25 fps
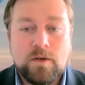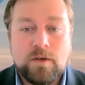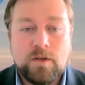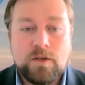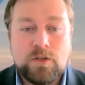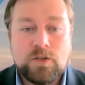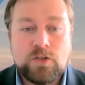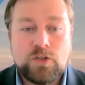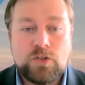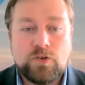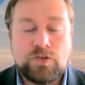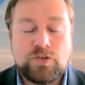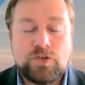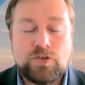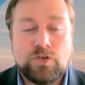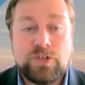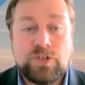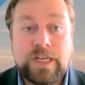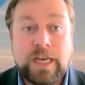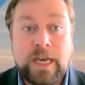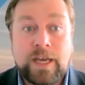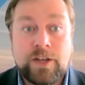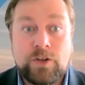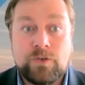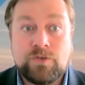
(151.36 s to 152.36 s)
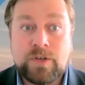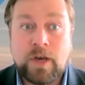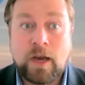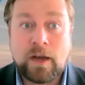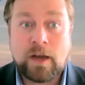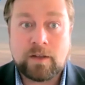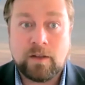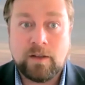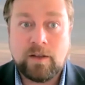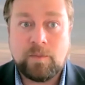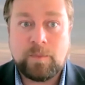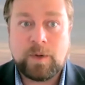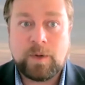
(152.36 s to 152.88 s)
So Chad, you talked a
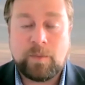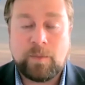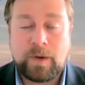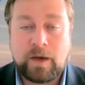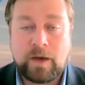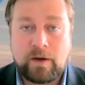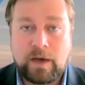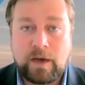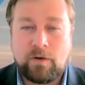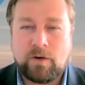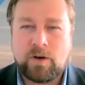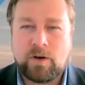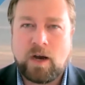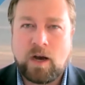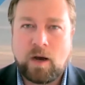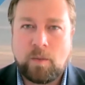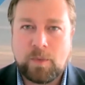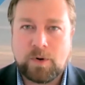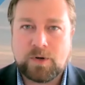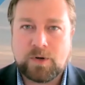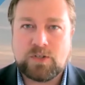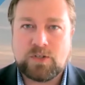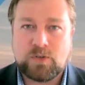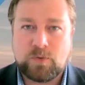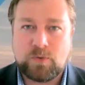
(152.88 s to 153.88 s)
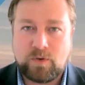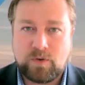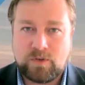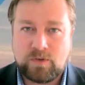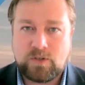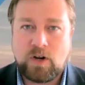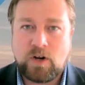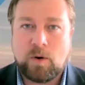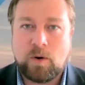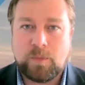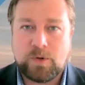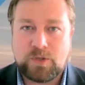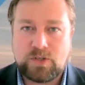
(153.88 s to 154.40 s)
little bit about how
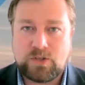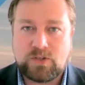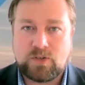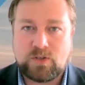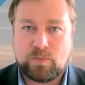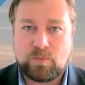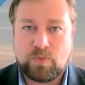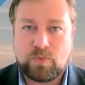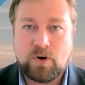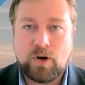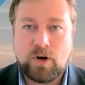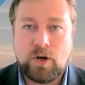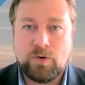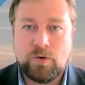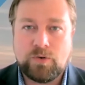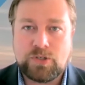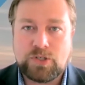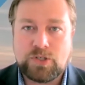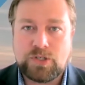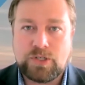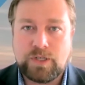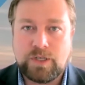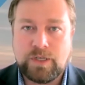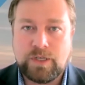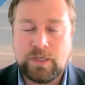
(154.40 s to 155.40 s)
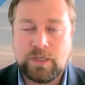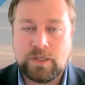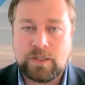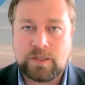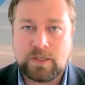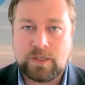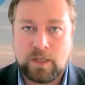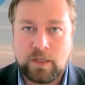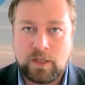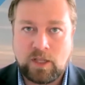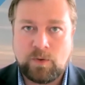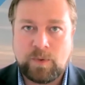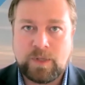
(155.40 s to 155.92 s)
Commerce's approach is a
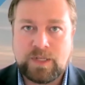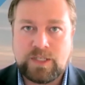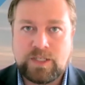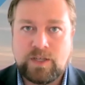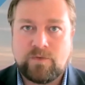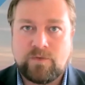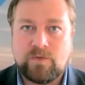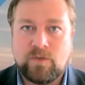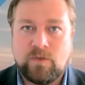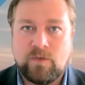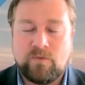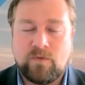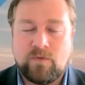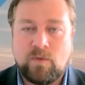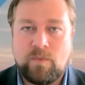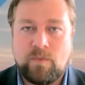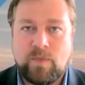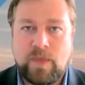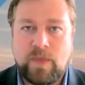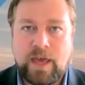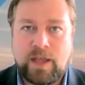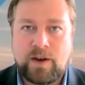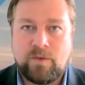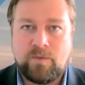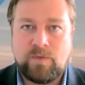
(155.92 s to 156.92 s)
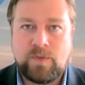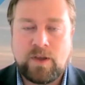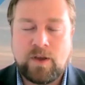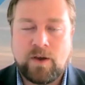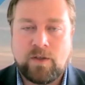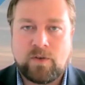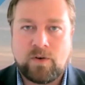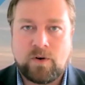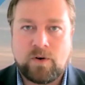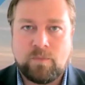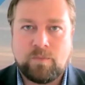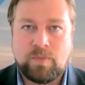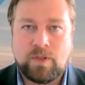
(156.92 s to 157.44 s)
little bit different from that of the
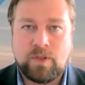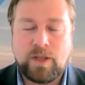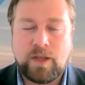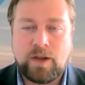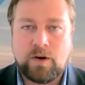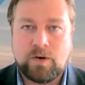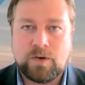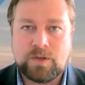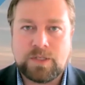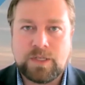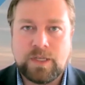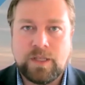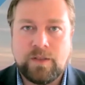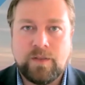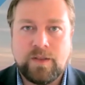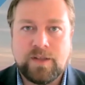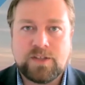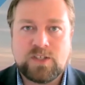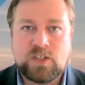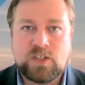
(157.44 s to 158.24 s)
other players in this